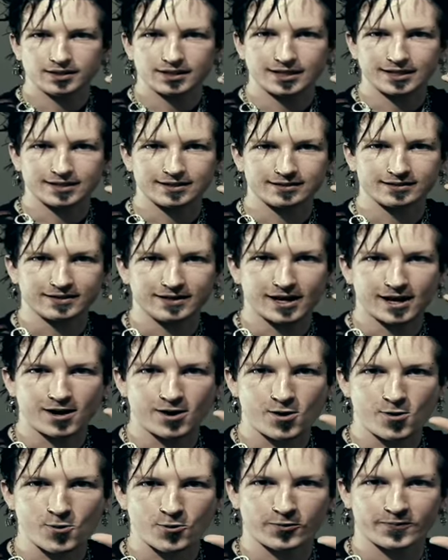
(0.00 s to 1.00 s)
Is
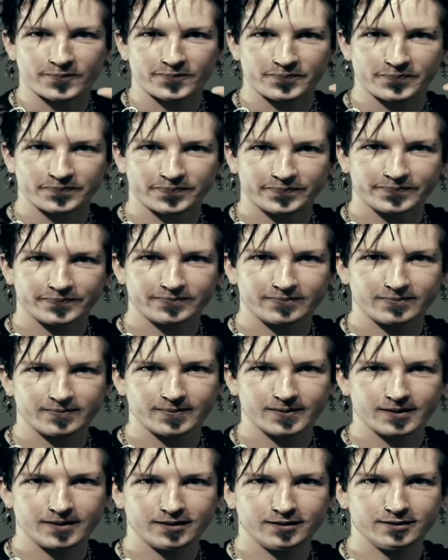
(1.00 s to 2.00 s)
gone.
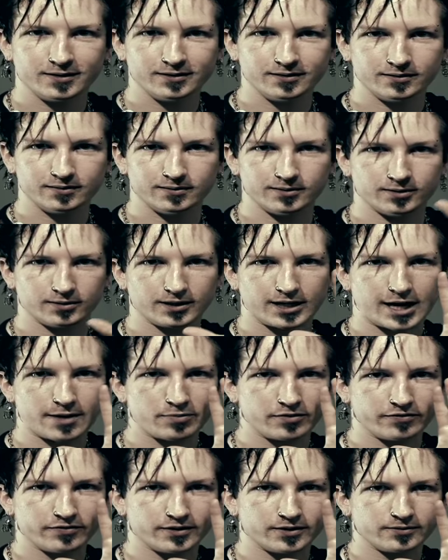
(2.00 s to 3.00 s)
Little
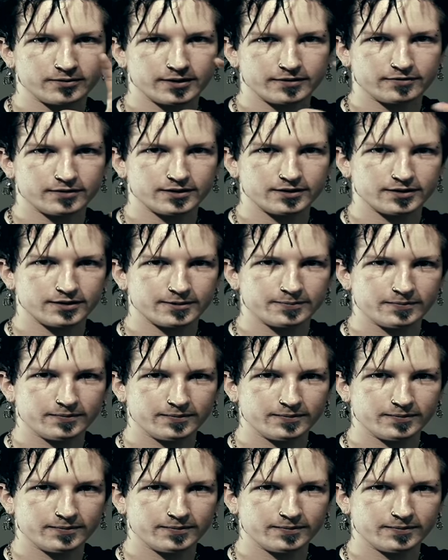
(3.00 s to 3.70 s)
Copperfield reference there.